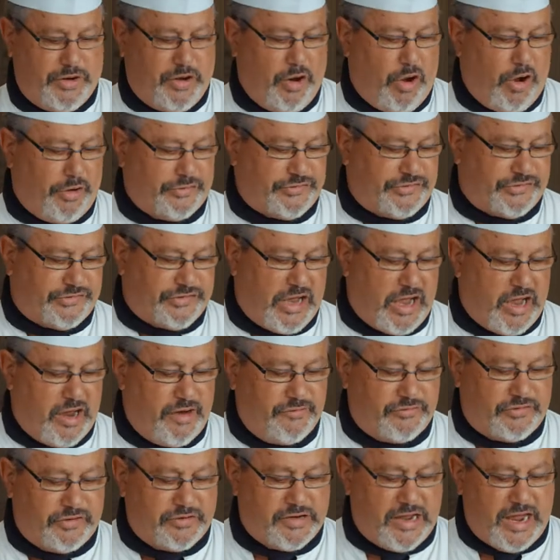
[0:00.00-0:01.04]
with hot
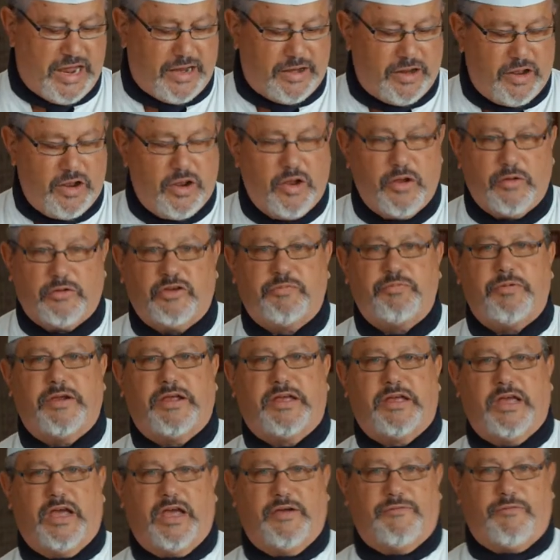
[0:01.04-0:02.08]
stoves and that, just
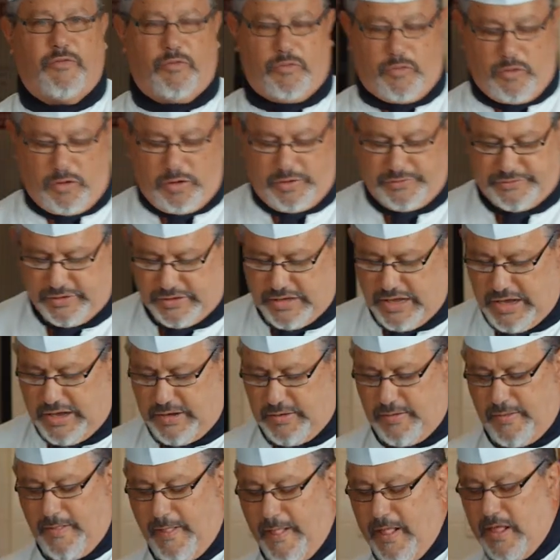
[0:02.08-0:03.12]
be careful, guys,
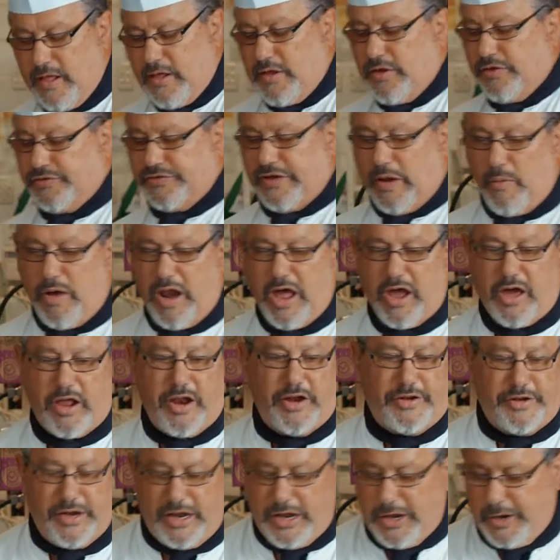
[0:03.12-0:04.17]
okay? So, what I'm
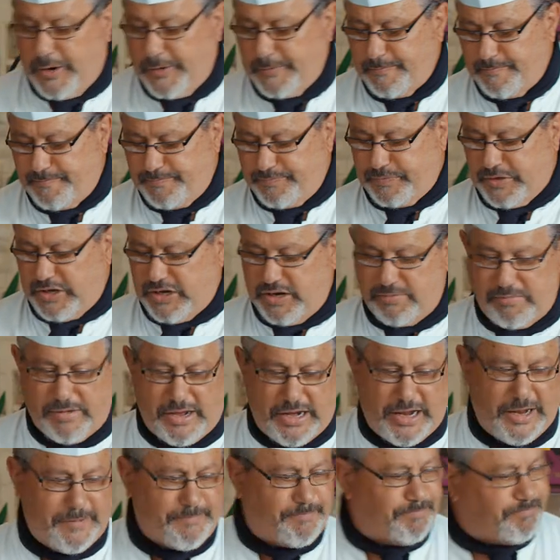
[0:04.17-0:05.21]
going to do in a
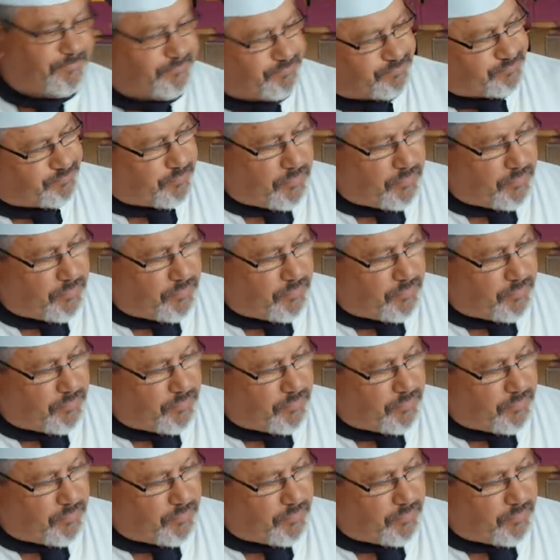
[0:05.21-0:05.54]
minute,